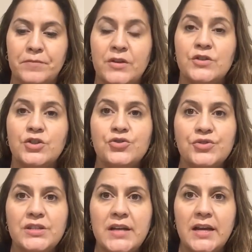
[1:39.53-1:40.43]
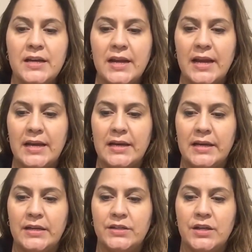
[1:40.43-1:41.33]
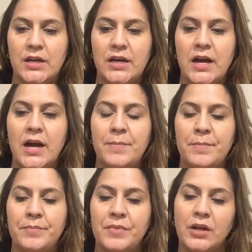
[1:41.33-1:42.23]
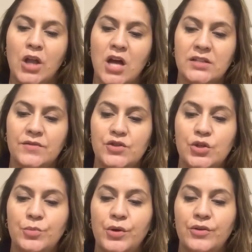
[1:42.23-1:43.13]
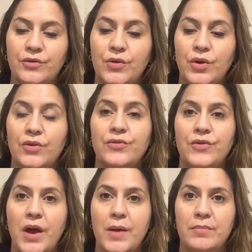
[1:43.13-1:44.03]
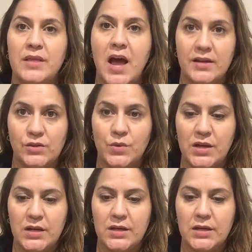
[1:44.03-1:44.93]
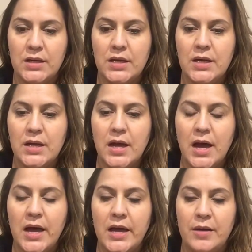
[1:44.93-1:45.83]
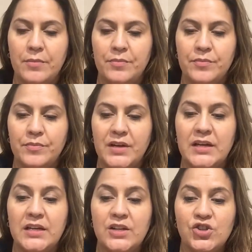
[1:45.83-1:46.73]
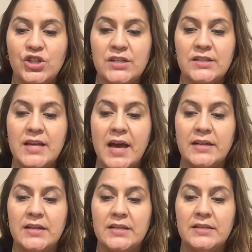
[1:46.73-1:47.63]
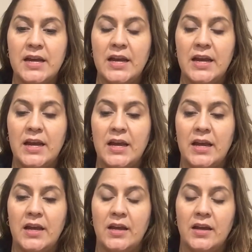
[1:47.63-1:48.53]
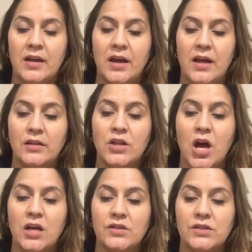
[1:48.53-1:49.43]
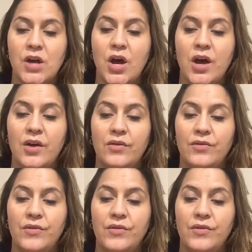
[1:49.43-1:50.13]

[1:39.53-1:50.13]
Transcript: surgery date, and a loss of 2.4 from last week. In inches, that is a loss of